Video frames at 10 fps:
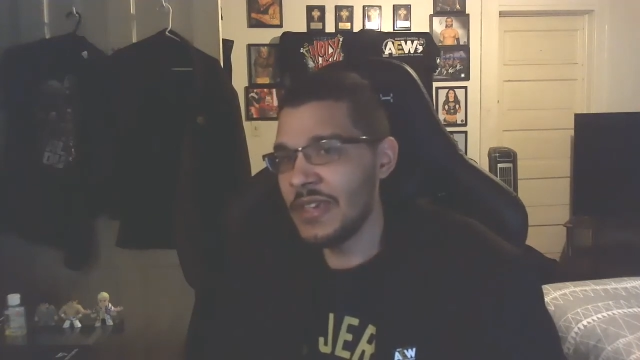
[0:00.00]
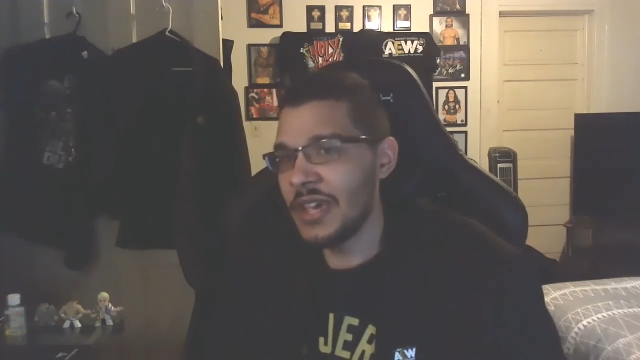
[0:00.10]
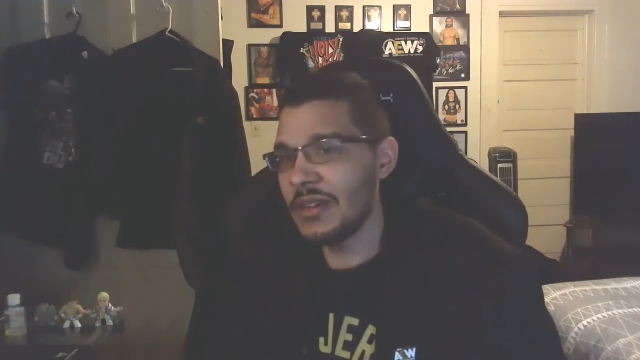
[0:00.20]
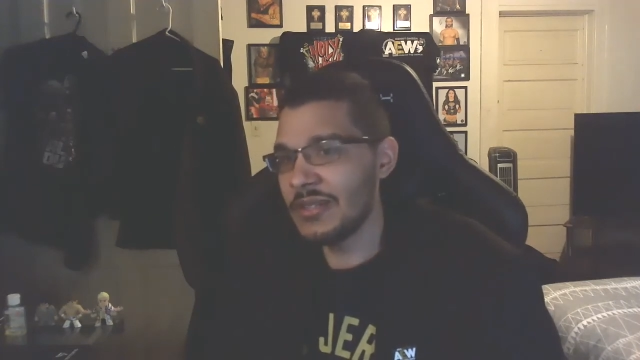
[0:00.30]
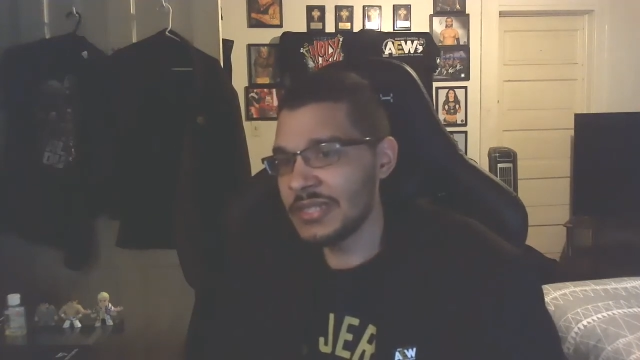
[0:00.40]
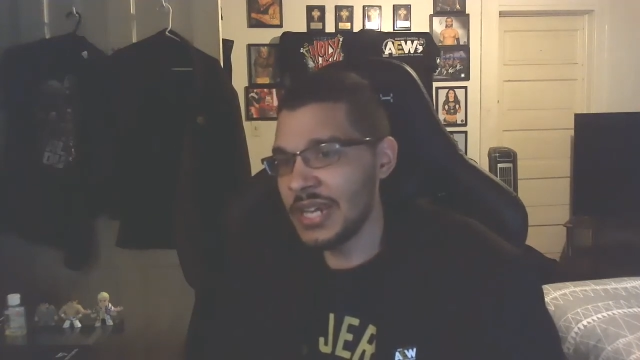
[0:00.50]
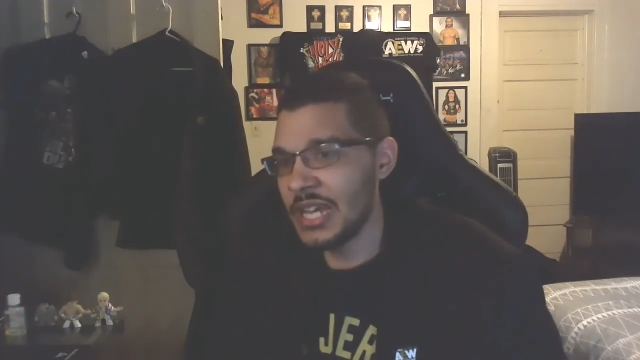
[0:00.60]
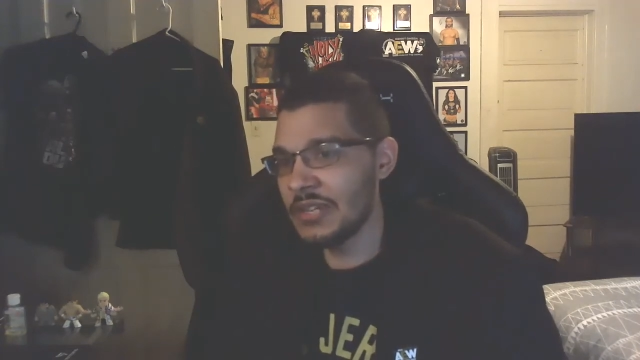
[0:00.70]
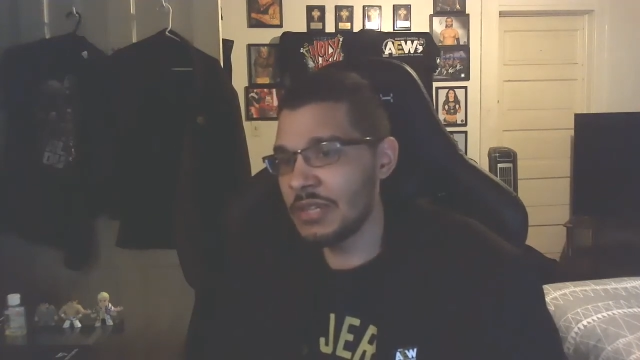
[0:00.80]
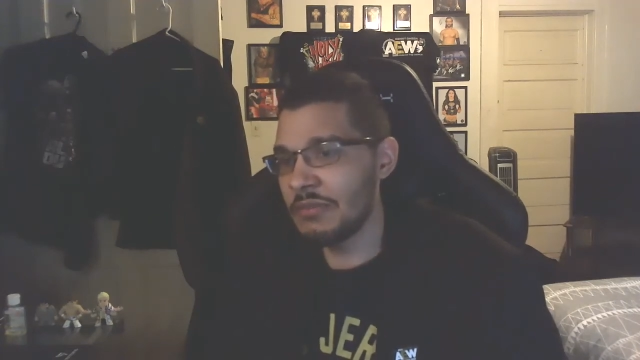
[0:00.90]
that it's
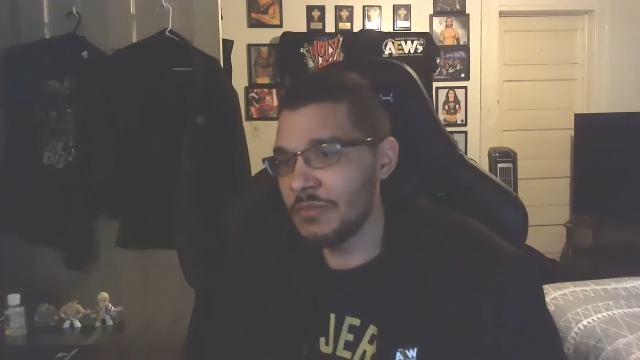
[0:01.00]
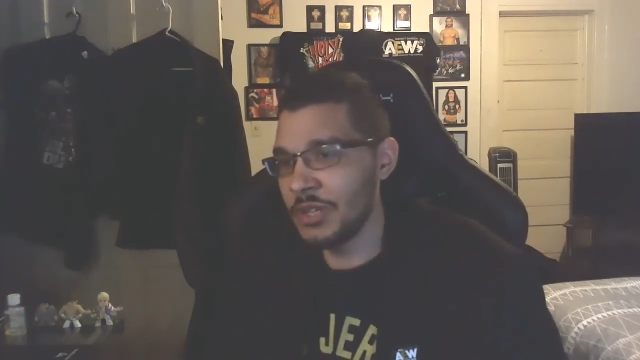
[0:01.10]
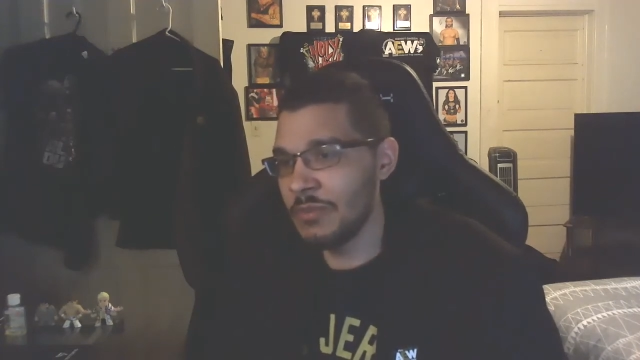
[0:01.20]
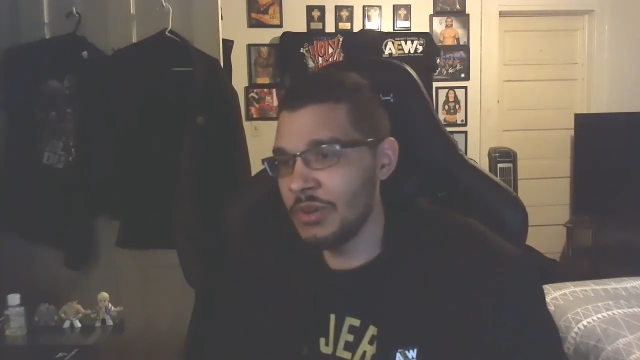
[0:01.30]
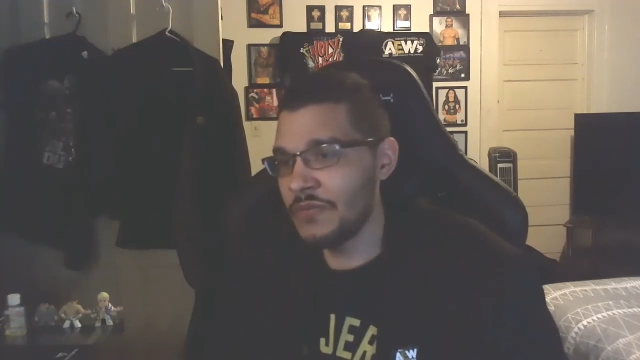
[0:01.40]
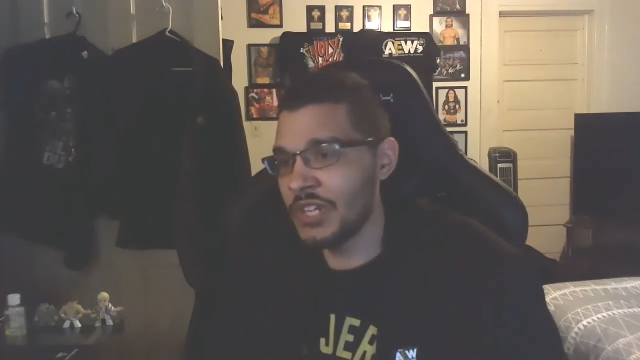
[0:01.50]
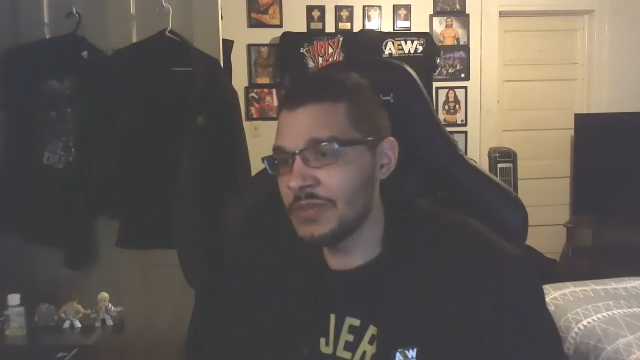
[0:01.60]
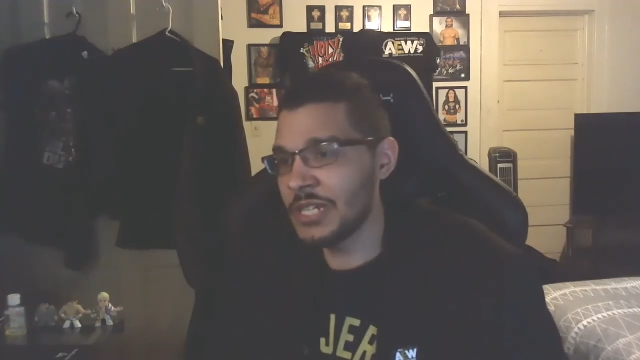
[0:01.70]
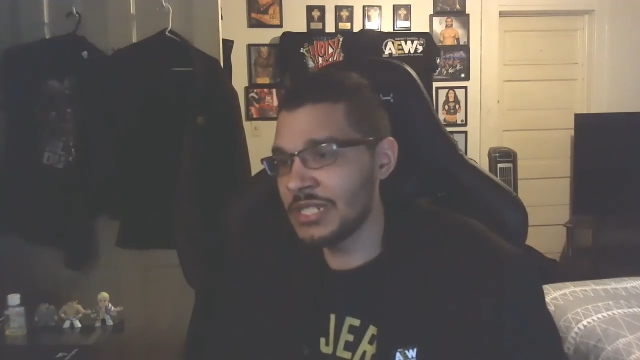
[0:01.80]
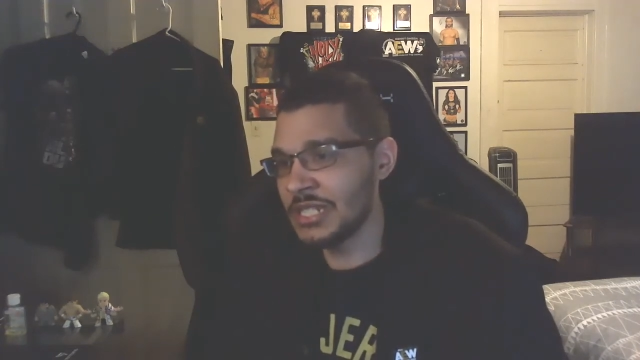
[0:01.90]
time that we really bring face
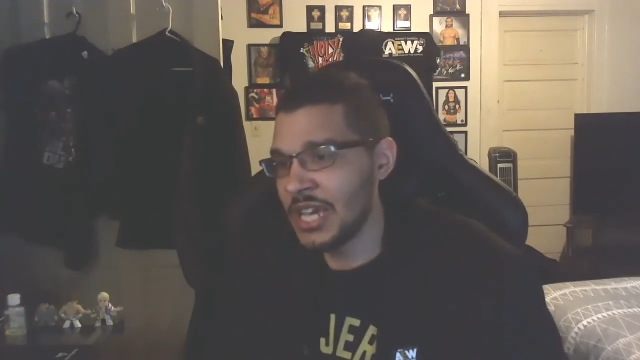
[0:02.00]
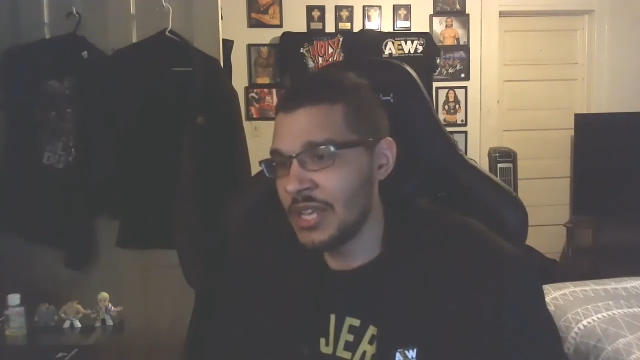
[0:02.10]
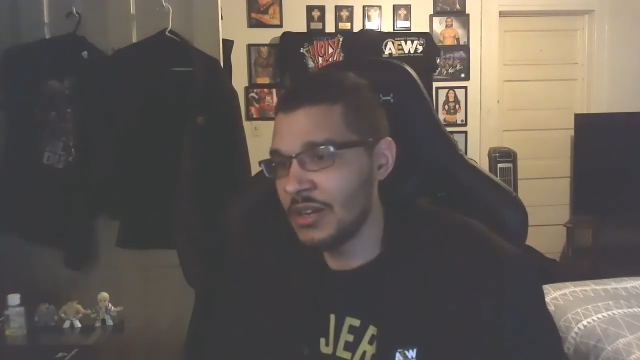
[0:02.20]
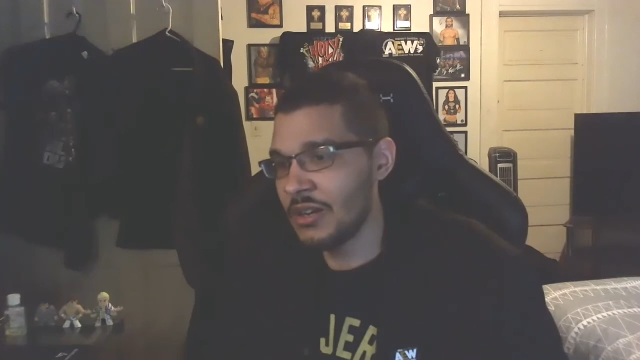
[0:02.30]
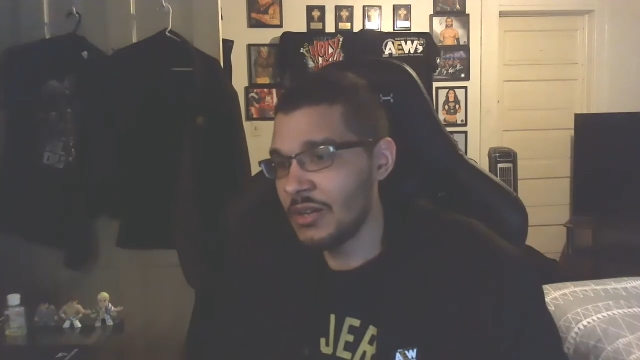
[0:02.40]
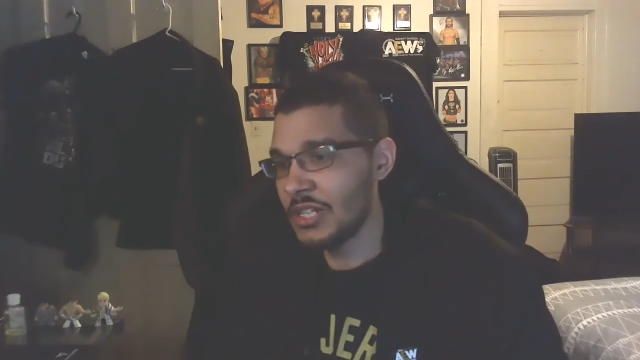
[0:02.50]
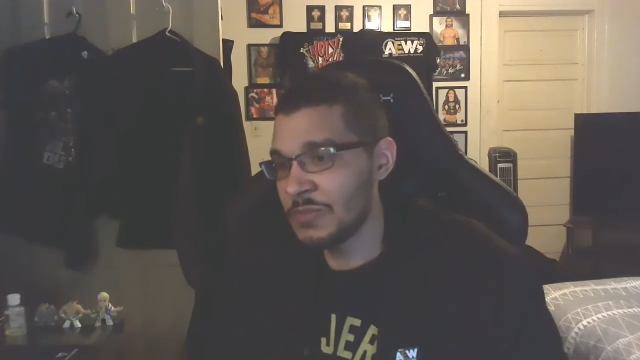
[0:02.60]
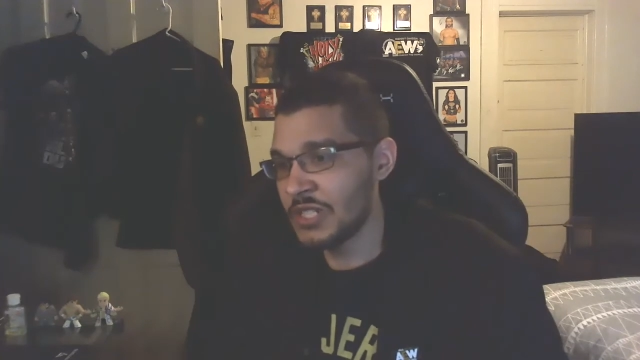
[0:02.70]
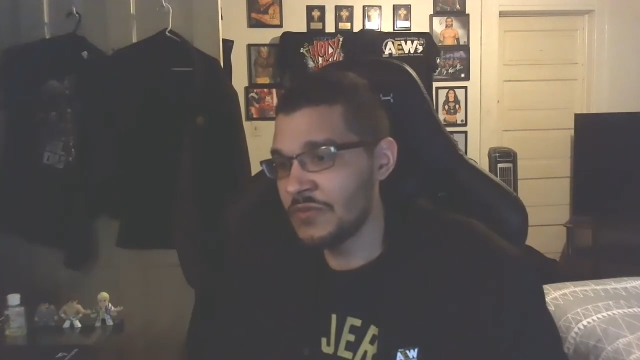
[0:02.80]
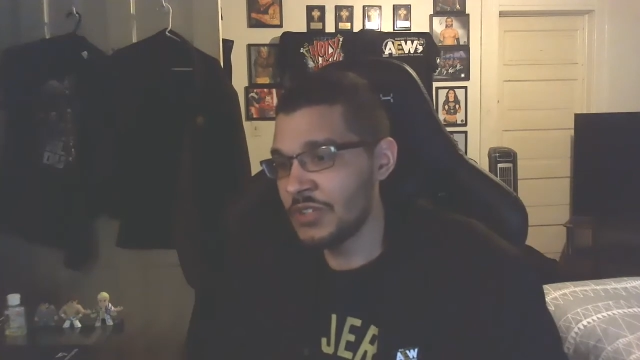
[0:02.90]
back together,
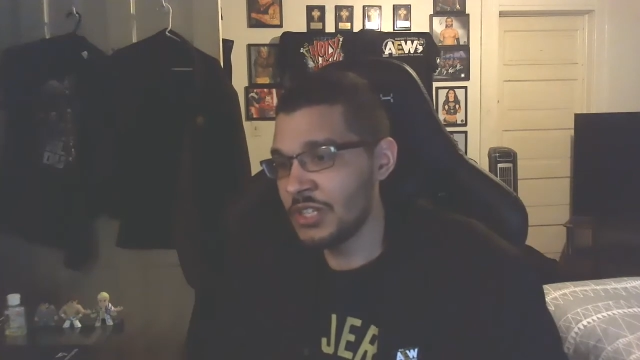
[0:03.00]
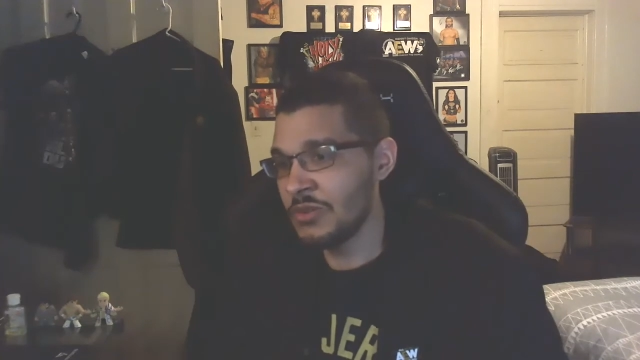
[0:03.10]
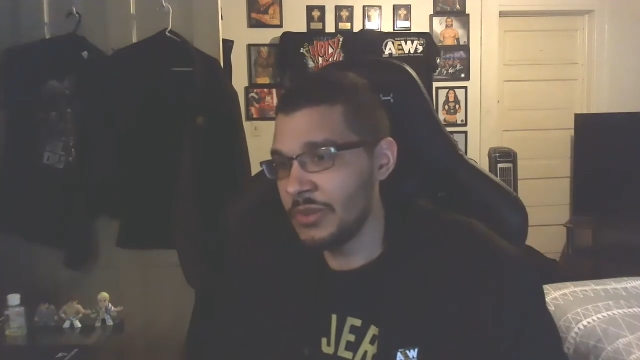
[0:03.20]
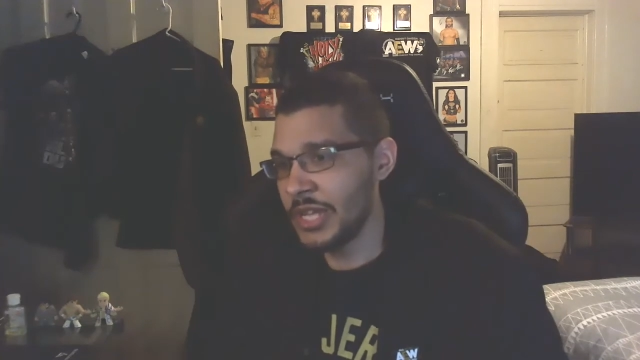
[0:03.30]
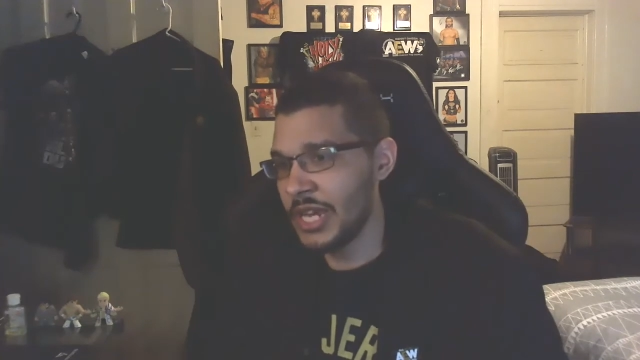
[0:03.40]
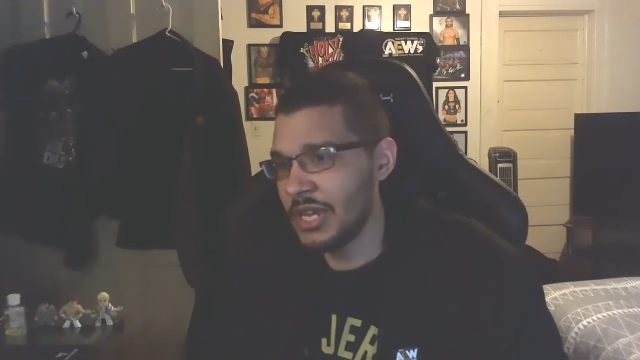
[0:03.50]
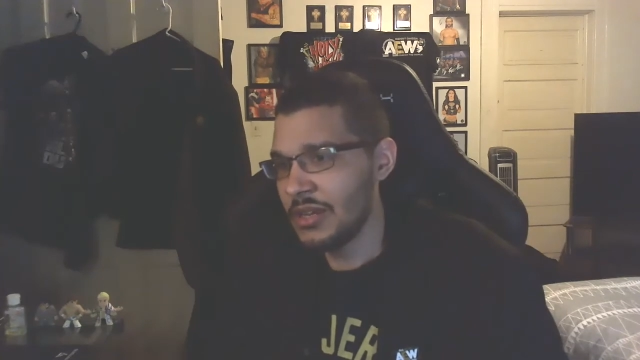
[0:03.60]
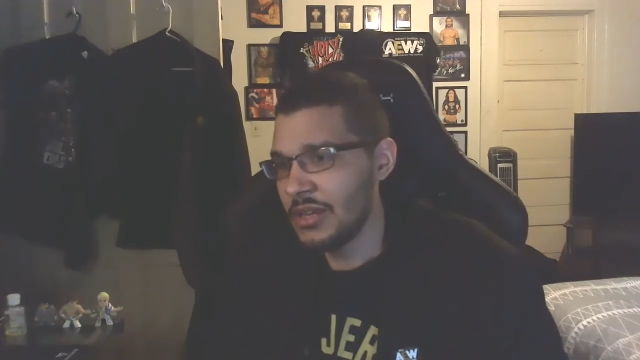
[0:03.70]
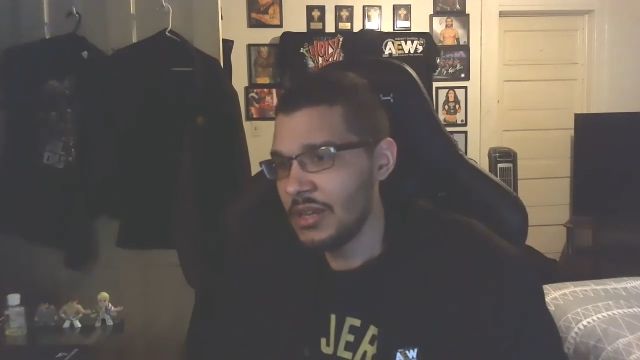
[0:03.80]
especially for you, Blade